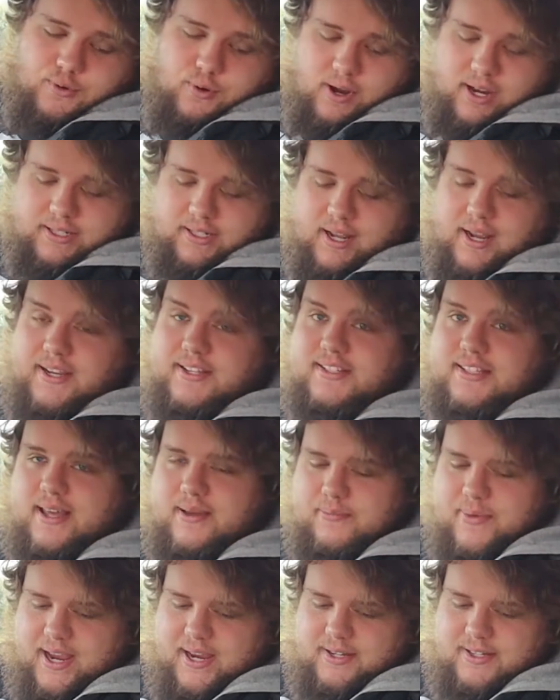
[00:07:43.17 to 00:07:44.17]
are quite nice.
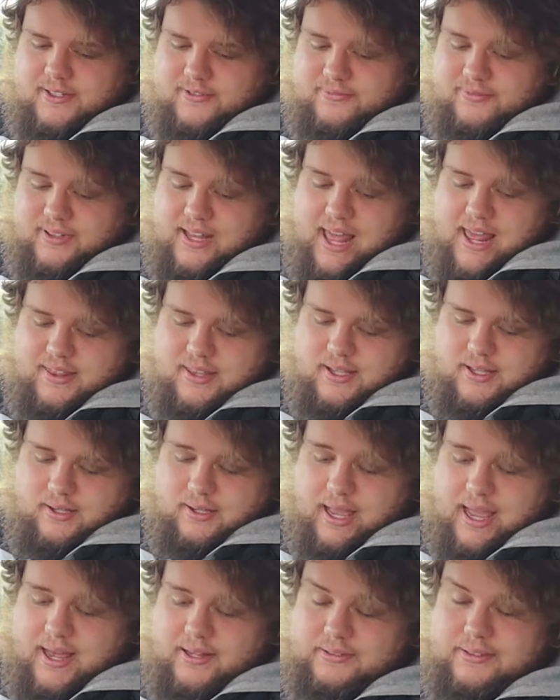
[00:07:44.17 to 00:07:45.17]
They're made of
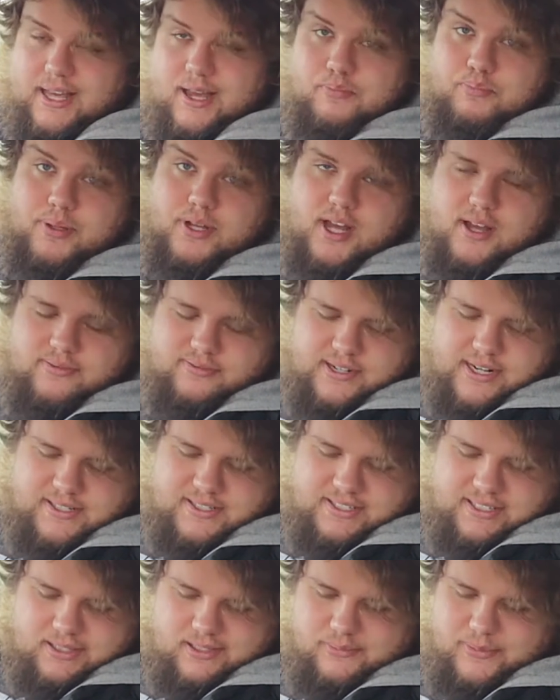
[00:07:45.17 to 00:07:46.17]
leather and they're
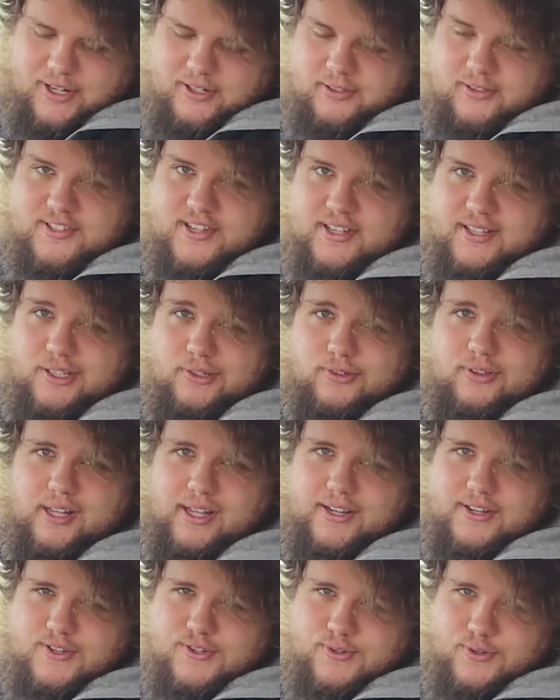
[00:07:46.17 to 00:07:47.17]
perforated in the middle, so they look
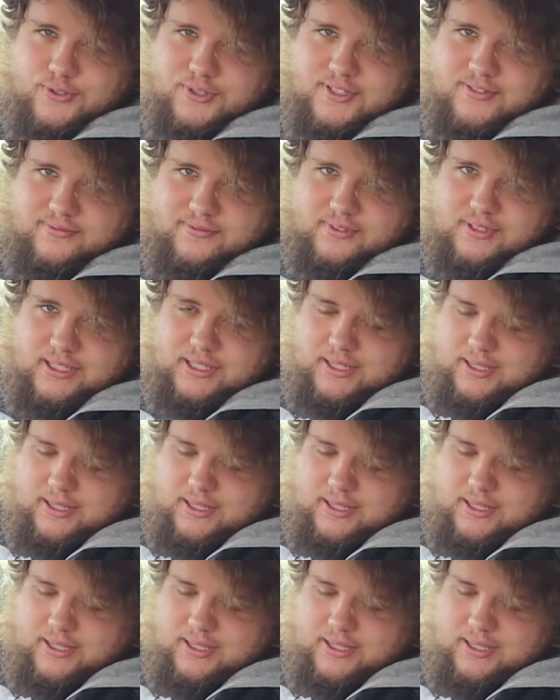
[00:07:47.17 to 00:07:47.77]
like a sort of